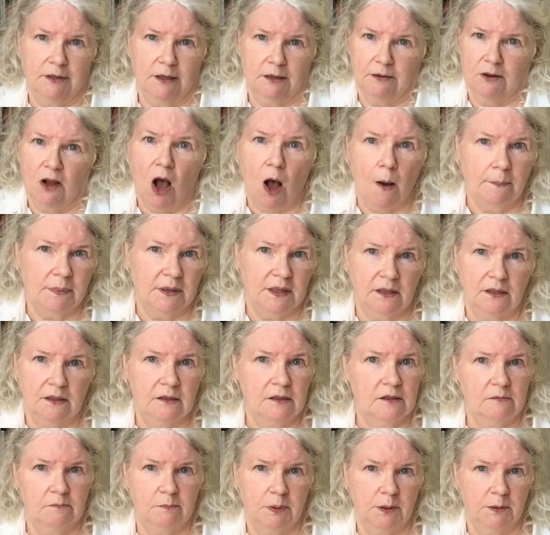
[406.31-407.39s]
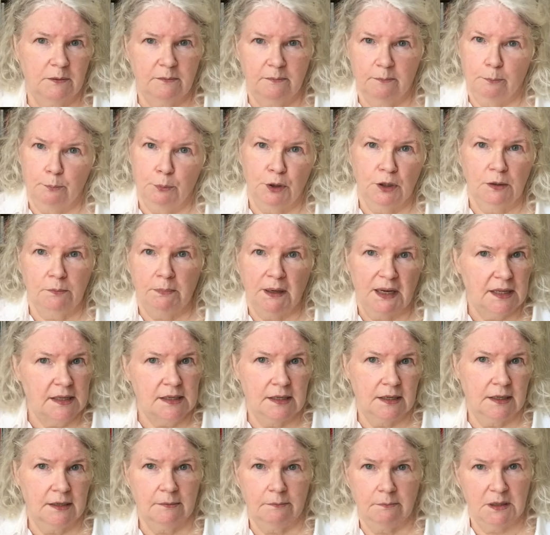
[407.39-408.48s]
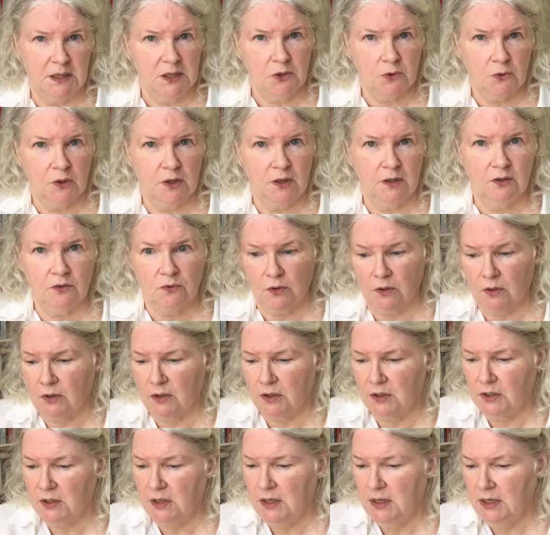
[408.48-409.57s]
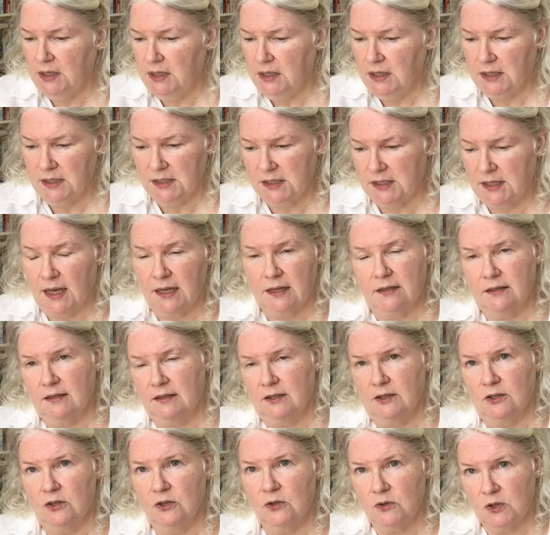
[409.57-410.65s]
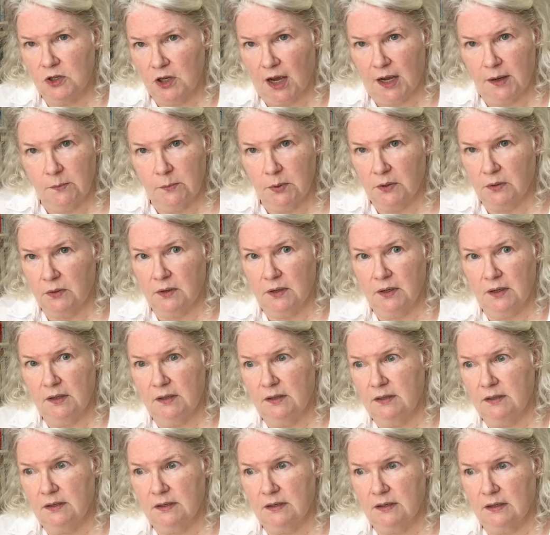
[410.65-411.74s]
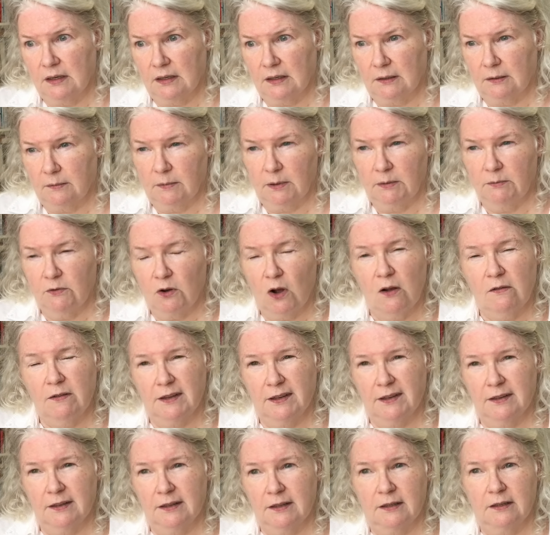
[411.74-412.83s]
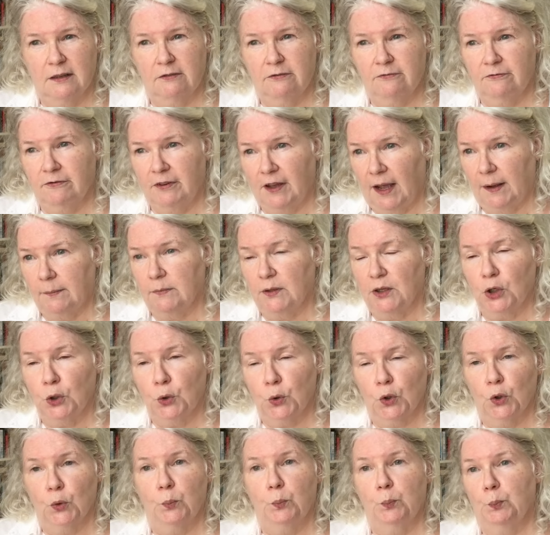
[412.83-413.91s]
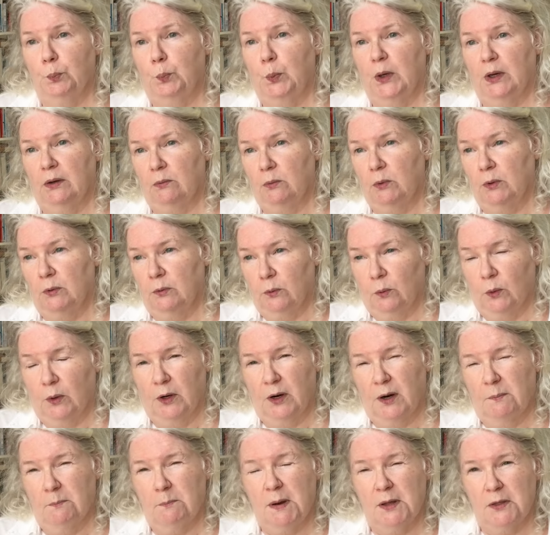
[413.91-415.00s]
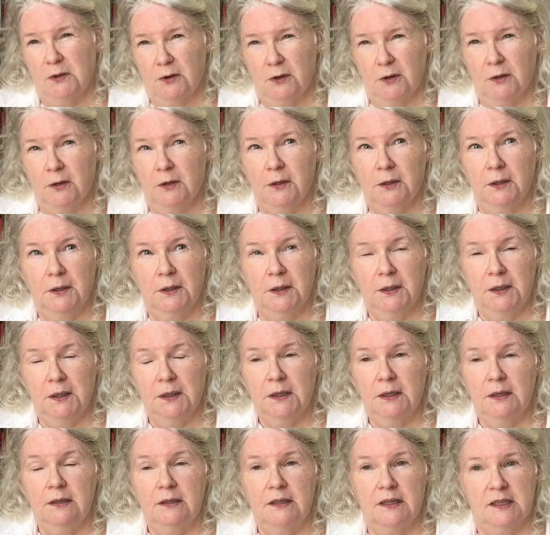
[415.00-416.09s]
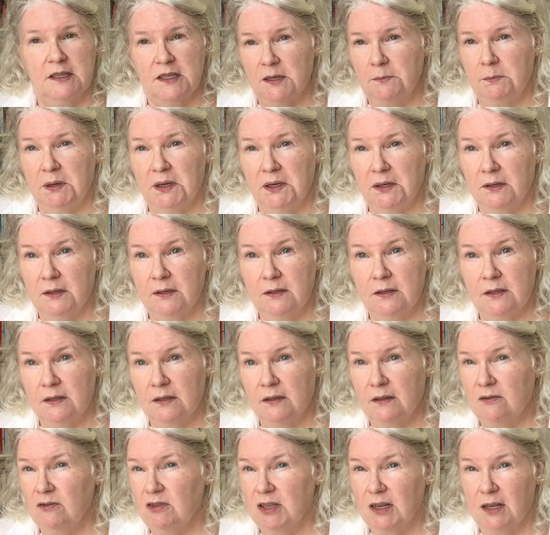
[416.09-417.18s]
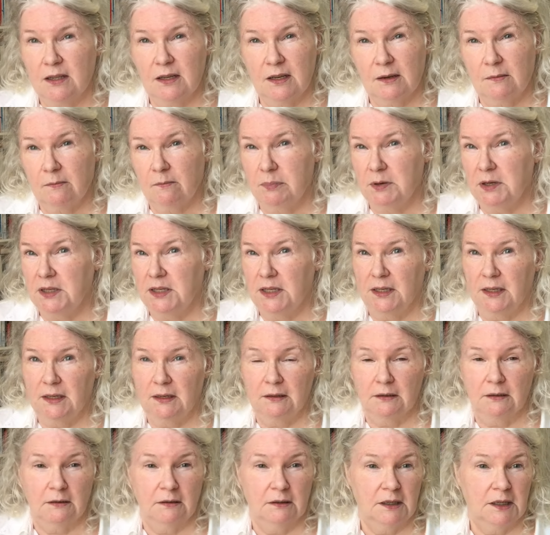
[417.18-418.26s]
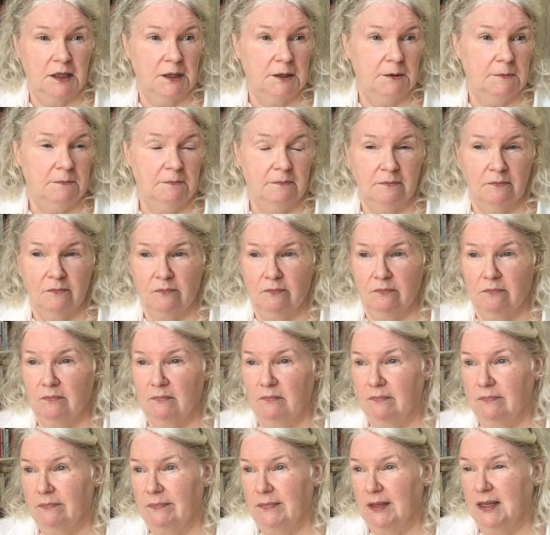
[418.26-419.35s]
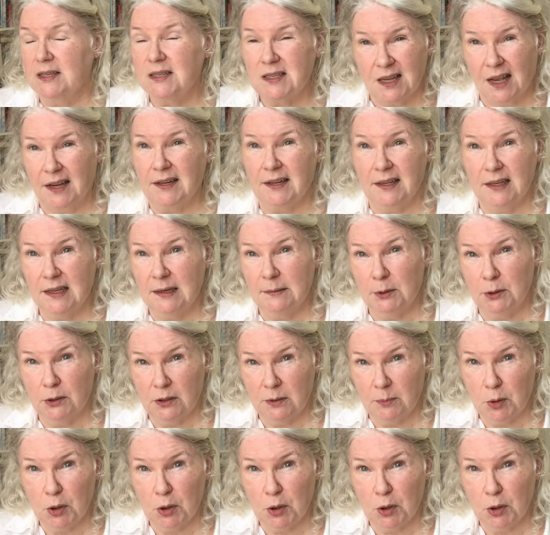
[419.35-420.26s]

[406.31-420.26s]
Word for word: a competent but pretty basic mystery and thriller set in two time periods um, involving a family group uh, where a mother disappears. There's nothing particularly exciting about the